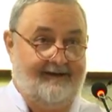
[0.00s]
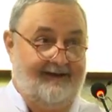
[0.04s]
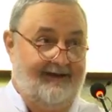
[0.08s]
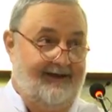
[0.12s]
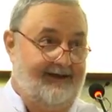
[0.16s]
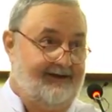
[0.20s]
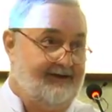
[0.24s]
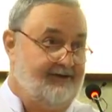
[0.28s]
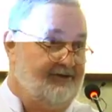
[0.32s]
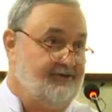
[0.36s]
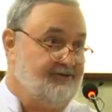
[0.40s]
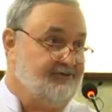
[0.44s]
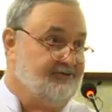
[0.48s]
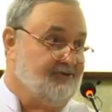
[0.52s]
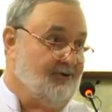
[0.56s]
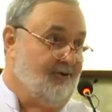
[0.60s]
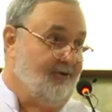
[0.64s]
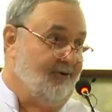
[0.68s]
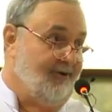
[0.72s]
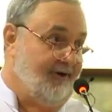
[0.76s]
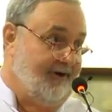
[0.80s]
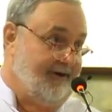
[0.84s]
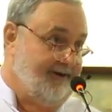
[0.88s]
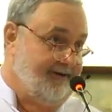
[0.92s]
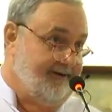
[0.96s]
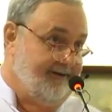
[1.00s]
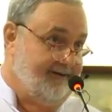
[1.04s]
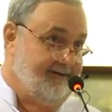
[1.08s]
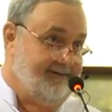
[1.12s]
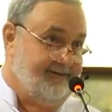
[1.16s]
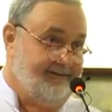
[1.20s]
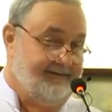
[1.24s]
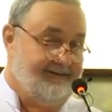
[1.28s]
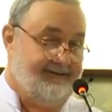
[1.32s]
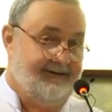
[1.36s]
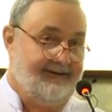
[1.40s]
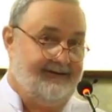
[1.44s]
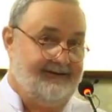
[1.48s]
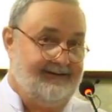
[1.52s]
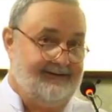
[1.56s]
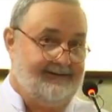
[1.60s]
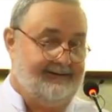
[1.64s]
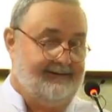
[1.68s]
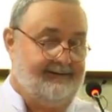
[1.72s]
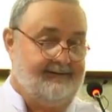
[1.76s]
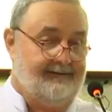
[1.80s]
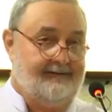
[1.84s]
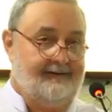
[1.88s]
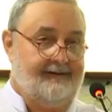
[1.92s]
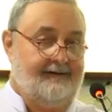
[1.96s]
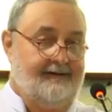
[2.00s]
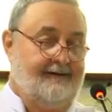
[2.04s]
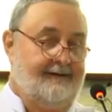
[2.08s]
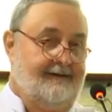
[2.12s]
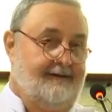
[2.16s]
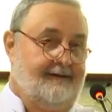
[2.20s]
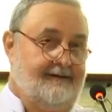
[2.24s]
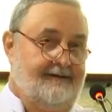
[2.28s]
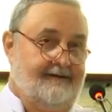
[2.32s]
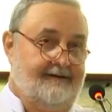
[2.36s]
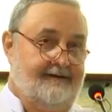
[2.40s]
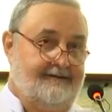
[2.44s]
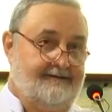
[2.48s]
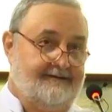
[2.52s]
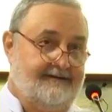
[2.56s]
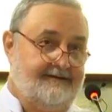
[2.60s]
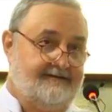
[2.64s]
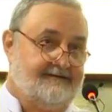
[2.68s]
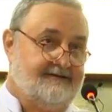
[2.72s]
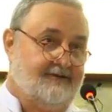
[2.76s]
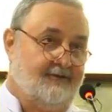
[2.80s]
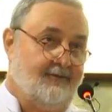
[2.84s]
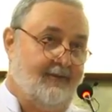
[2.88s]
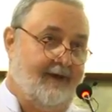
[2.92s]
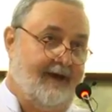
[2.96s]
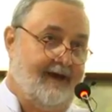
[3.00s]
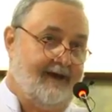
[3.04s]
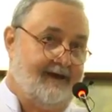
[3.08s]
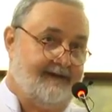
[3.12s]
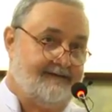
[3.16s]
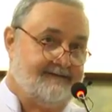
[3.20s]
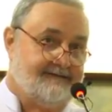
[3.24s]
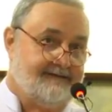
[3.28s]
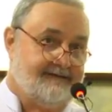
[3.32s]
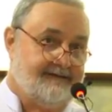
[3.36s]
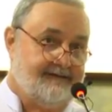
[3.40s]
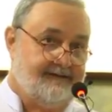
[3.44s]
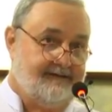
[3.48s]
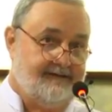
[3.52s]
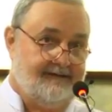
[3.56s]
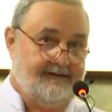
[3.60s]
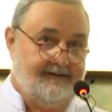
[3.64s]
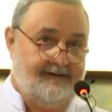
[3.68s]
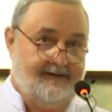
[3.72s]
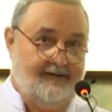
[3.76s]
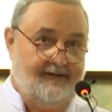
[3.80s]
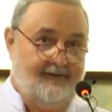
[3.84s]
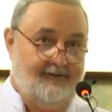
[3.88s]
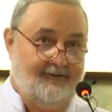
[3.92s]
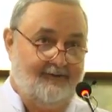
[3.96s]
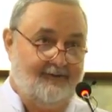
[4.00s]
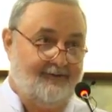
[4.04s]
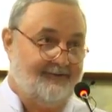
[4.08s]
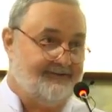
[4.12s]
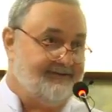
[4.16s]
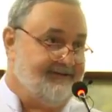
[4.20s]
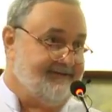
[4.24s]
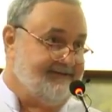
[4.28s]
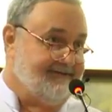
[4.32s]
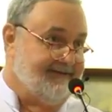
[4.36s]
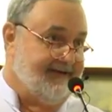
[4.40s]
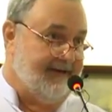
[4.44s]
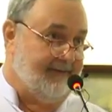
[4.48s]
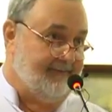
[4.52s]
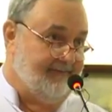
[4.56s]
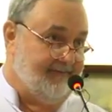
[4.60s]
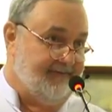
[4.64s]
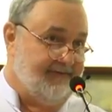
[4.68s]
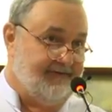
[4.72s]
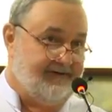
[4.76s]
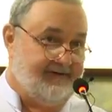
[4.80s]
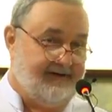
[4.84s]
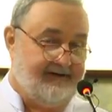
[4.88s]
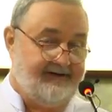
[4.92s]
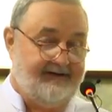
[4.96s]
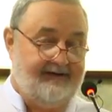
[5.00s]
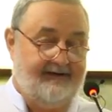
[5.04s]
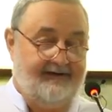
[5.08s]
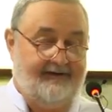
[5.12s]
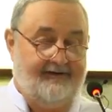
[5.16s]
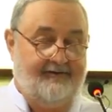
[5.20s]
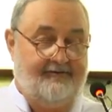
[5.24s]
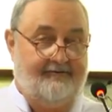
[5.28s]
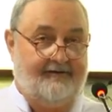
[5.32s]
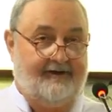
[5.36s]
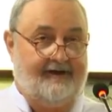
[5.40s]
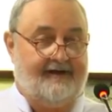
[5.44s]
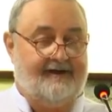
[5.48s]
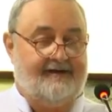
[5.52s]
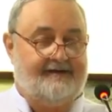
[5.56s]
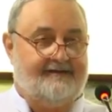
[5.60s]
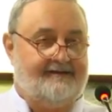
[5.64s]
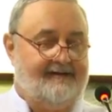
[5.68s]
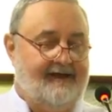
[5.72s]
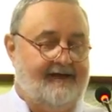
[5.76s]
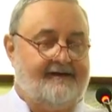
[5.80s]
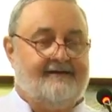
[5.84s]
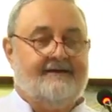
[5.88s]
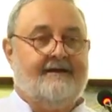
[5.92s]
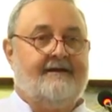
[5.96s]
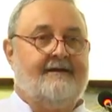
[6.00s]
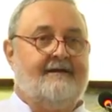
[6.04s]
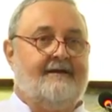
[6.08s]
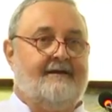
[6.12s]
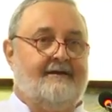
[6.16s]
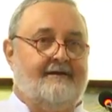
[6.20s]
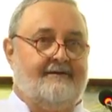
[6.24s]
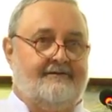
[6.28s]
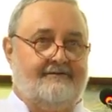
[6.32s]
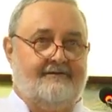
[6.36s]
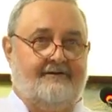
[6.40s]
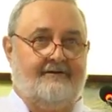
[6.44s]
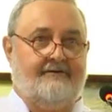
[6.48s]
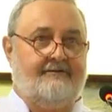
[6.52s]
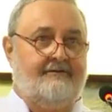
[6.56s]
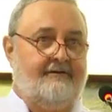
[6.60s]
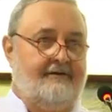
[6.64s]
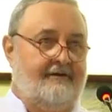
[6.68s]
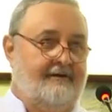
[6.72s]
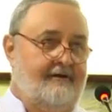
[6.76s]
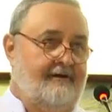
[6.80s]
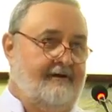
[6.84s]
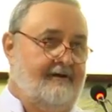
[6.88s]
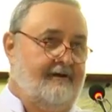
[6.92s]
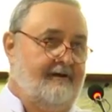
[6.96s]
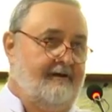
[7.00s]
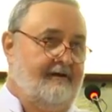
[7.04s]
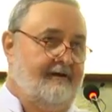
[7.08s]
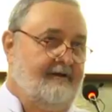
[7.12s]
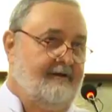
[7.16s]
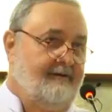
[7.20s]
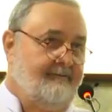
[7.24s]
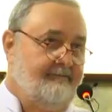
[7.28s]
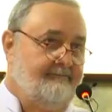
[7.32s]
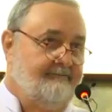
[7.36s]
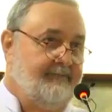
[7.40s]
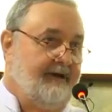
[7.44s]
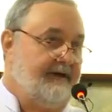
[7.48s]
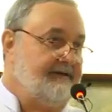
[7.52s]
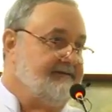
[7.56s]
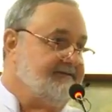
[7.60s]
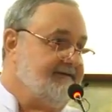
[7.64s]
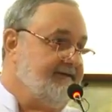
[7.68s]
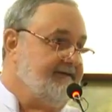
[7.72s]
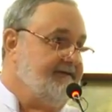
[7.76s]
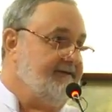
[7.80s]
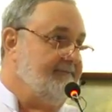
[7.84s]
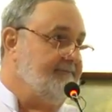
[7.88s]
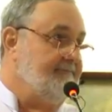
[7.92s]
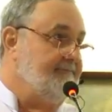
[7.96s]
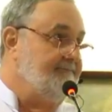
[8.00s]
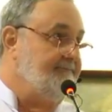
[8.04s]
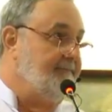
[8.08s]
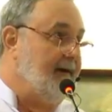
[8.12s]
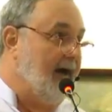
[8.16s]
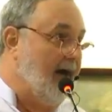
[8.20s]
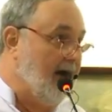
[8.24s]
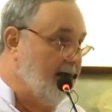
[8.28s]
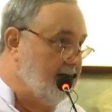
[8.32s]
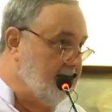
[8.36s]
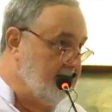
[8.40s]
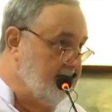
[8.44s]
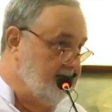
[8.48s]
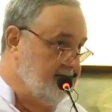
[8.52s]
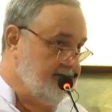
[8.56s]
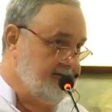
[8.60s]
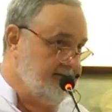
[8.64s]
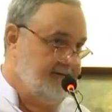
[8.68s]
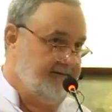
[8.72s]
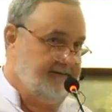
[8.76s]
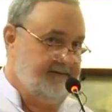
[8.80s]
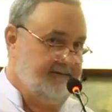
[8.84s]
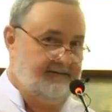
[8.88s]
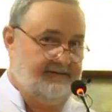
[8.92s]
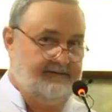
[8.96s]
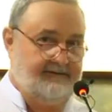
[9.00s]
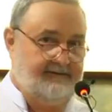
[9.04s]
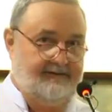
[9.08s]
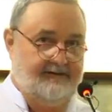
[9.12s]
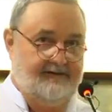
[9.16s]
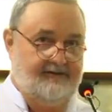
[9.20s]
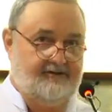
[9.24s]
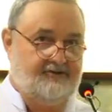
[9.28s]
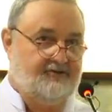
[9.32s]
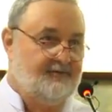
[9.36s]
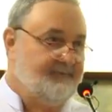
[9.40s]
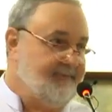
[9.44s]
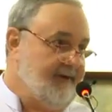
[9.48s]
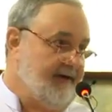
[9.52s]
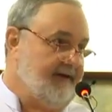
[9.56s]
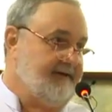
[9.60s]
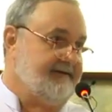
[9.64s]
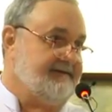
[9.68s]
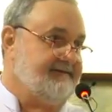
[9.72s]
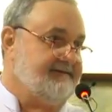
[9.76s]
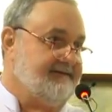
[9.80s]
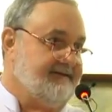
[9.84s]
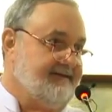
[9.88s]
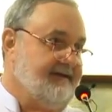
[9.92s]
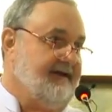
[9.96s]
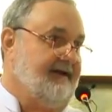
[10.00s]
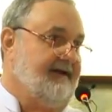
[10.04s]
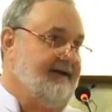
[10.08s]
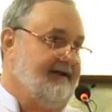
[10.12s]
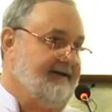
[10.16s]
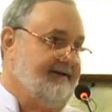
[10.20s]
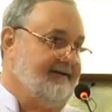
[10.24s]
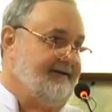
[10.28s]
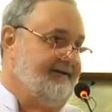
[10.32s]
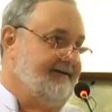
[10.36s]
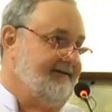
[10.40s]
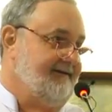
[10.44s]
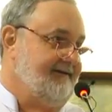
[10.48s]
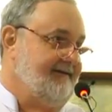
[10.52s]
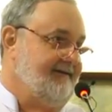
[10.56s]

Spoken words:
and enjoy their little disquiet or discomfort at hearing it, that, passing the buck to Pakistan